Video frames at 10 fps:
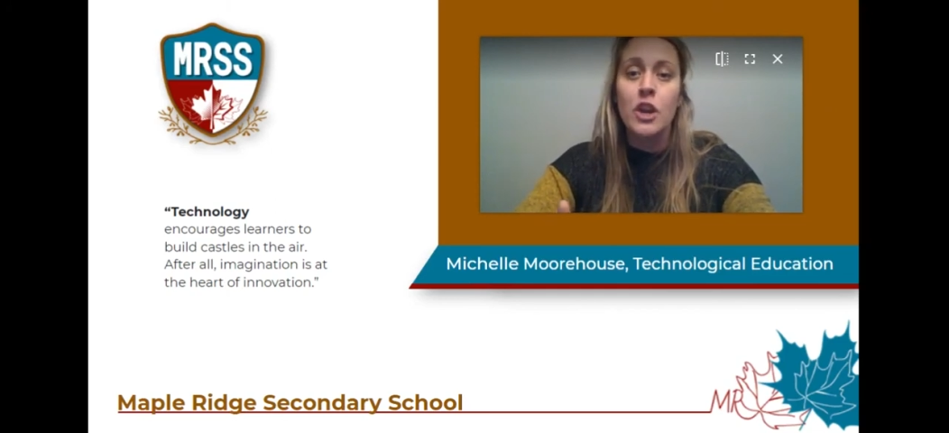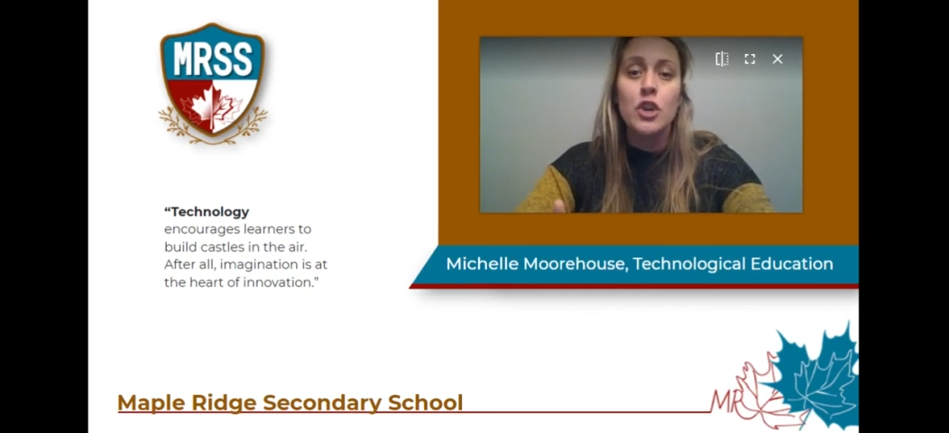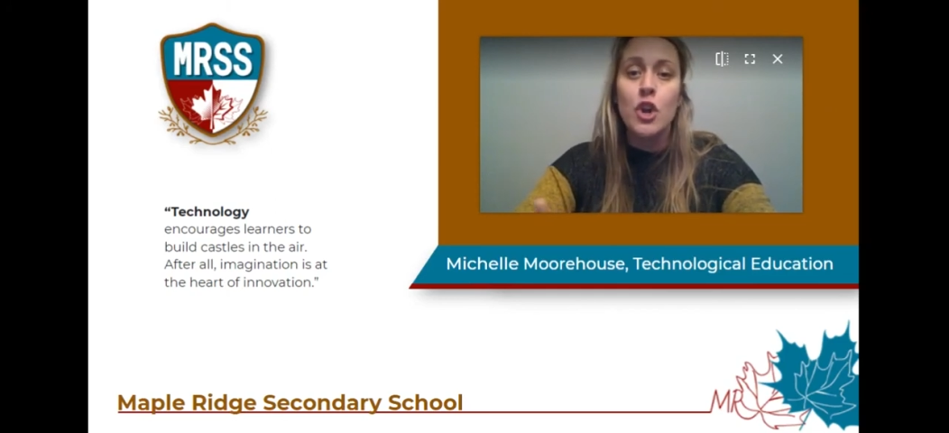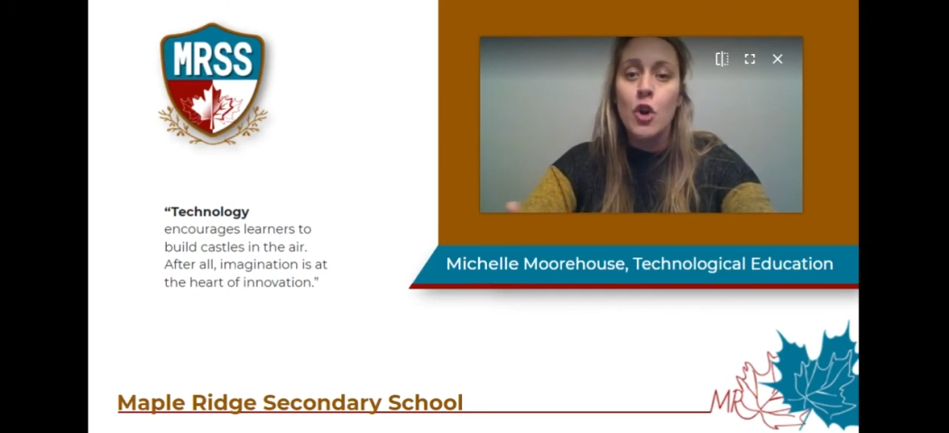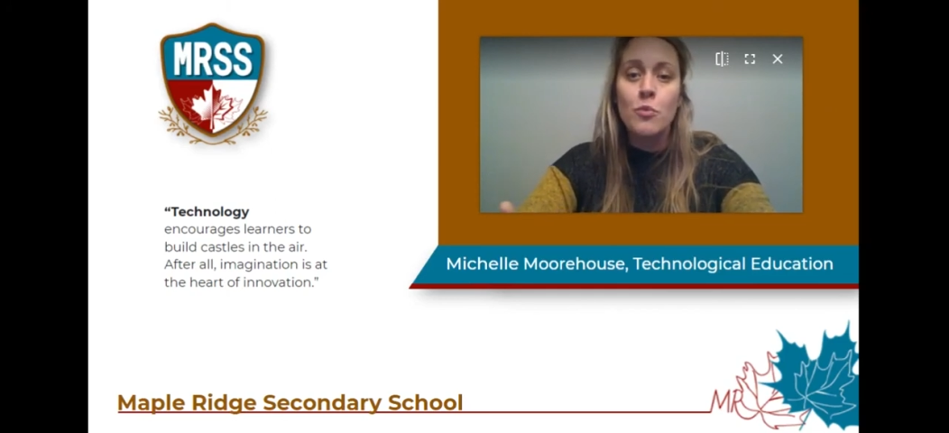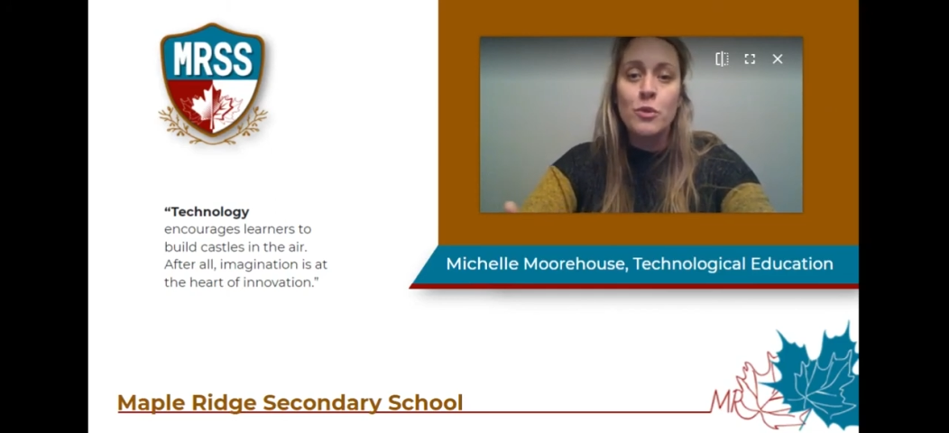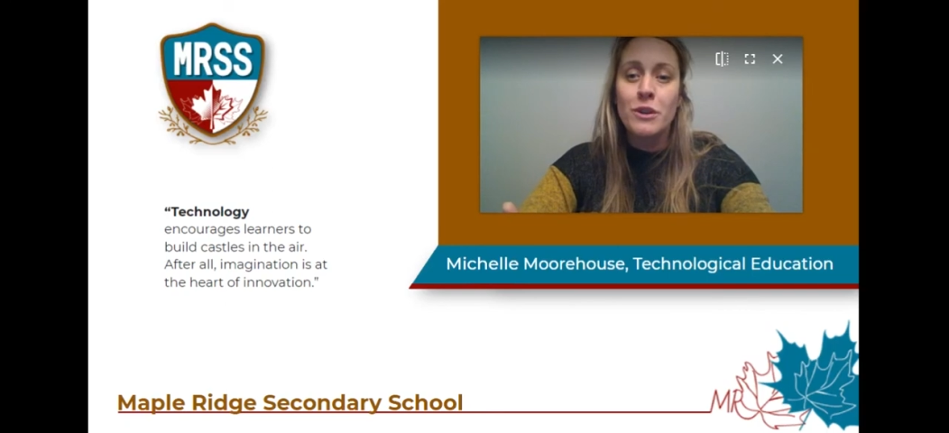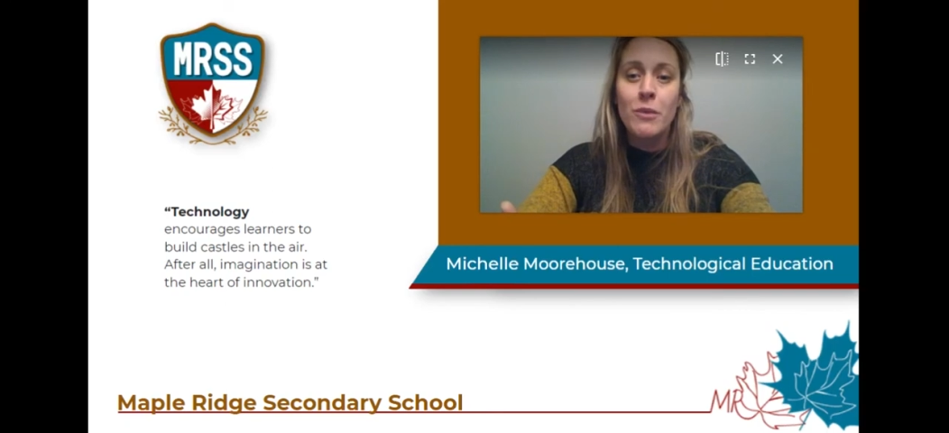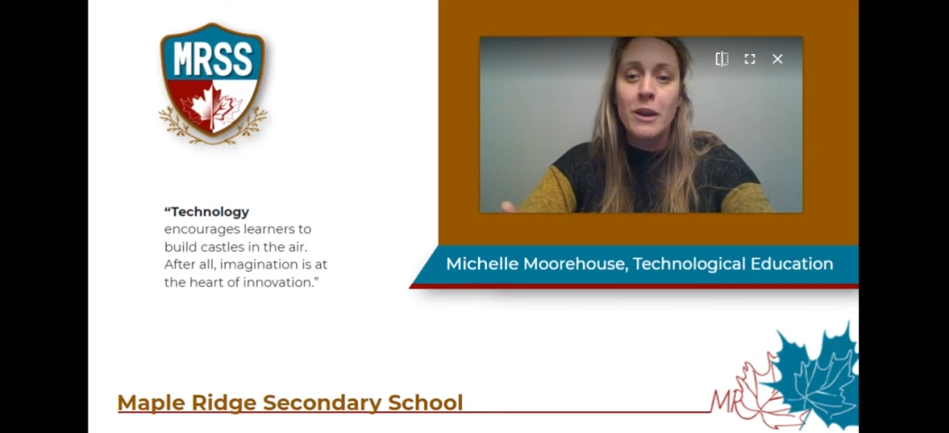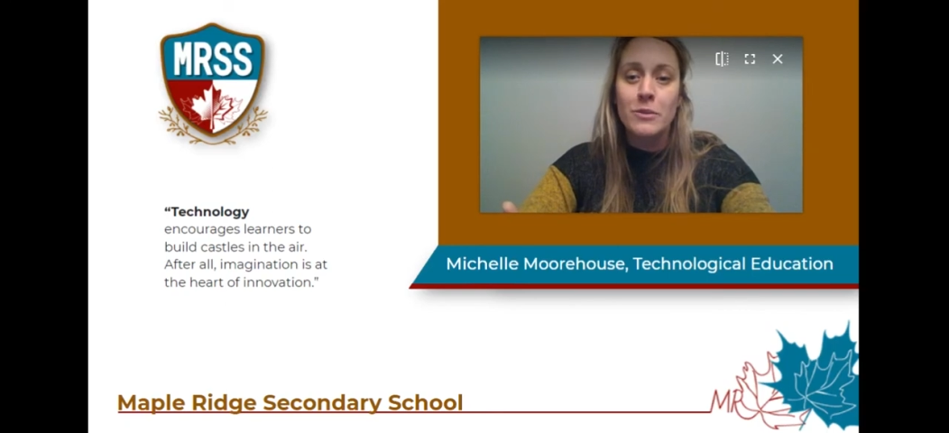No
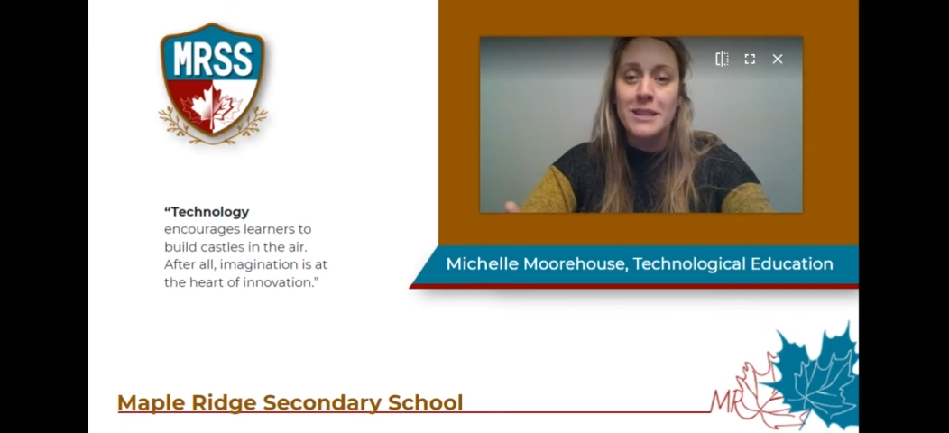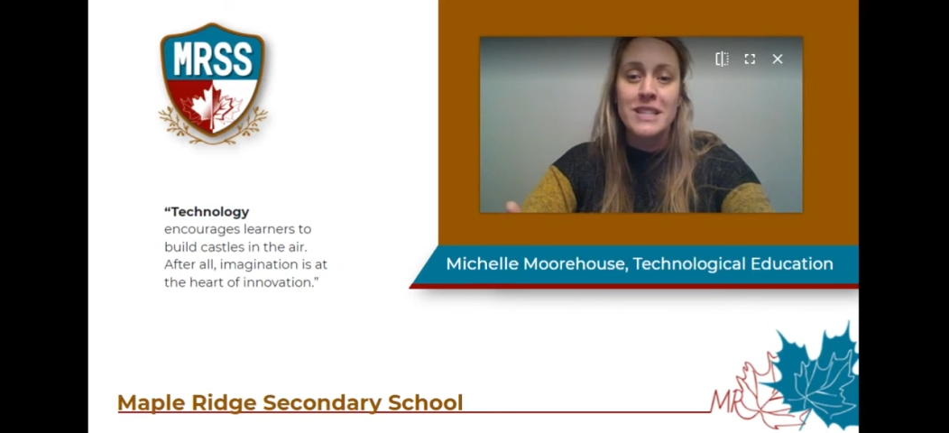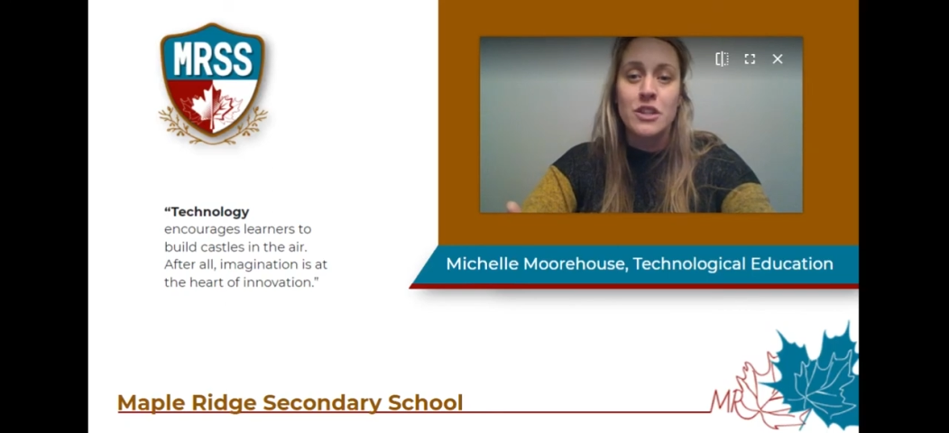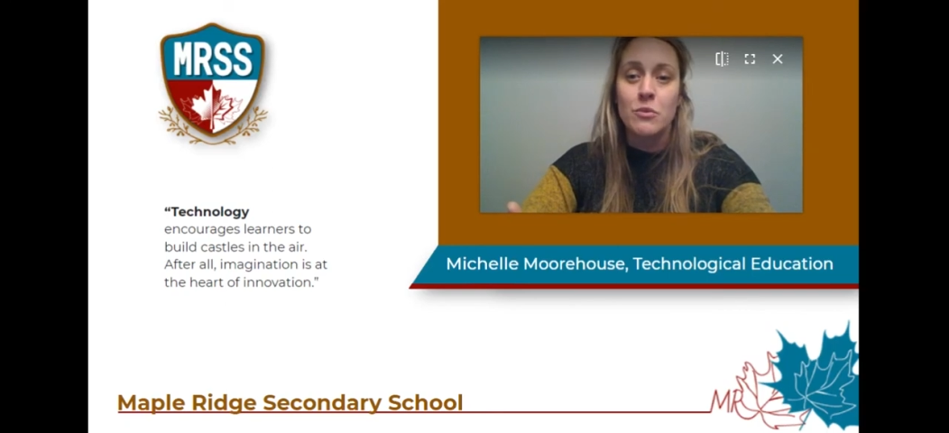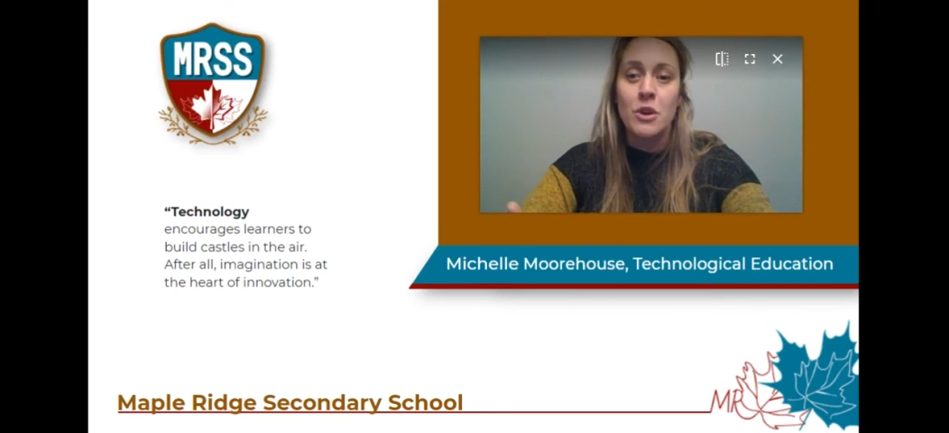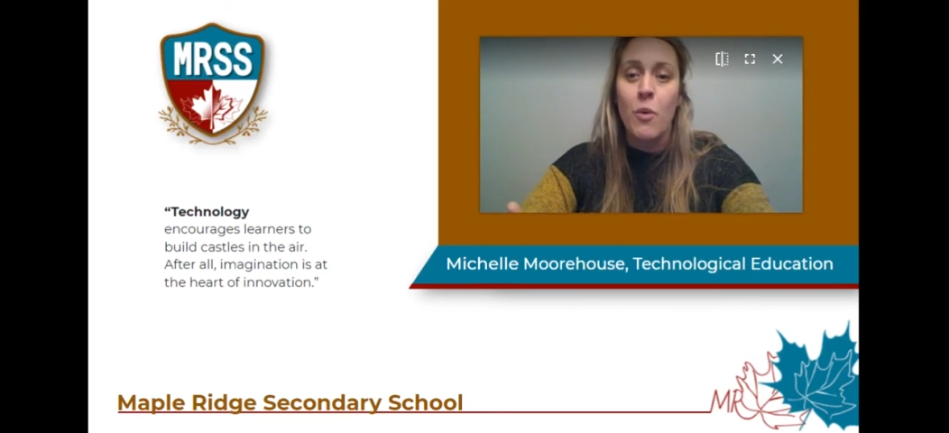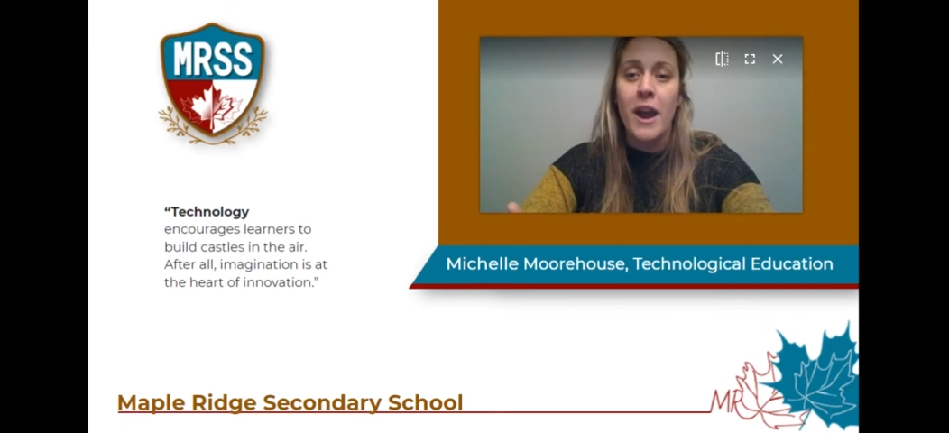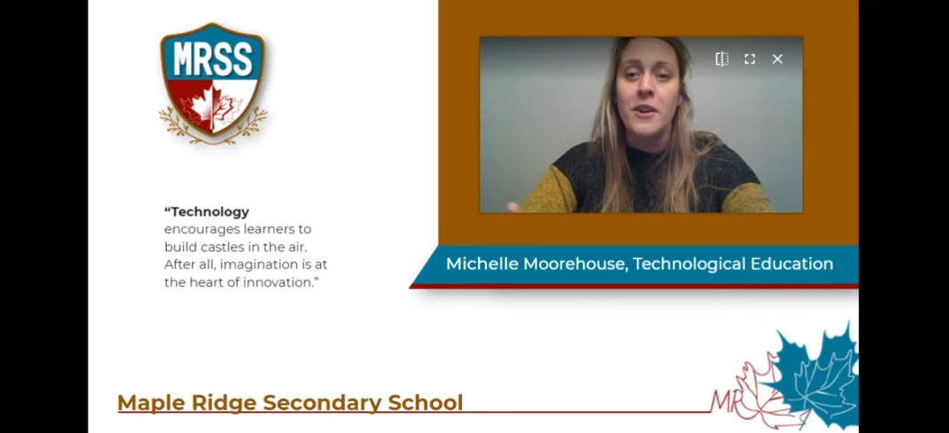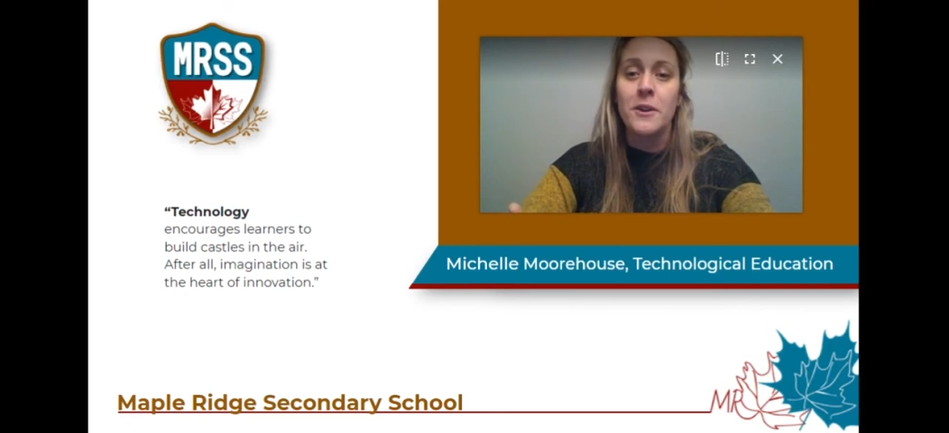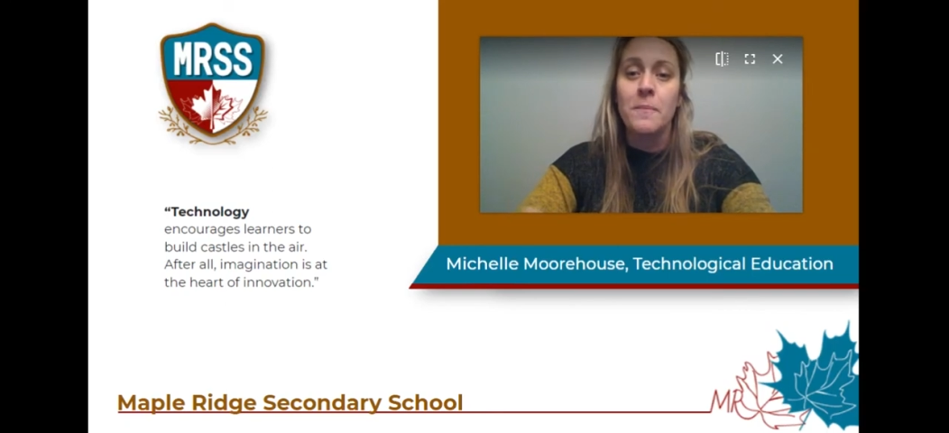prerequisites are
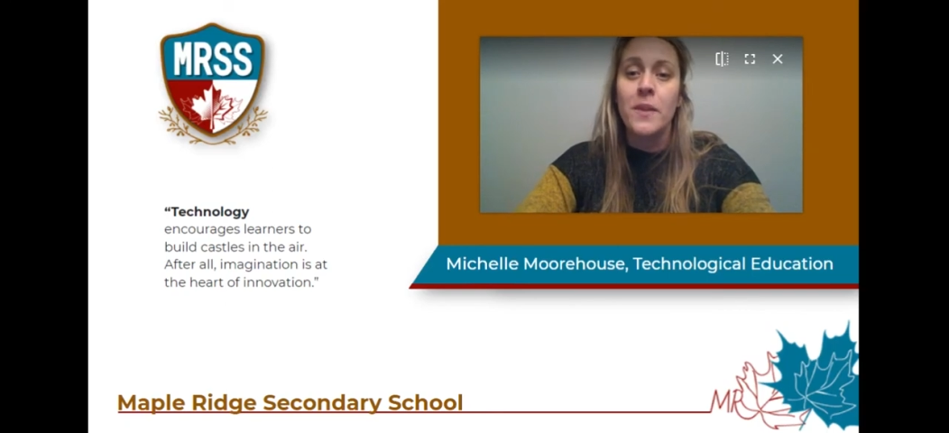required.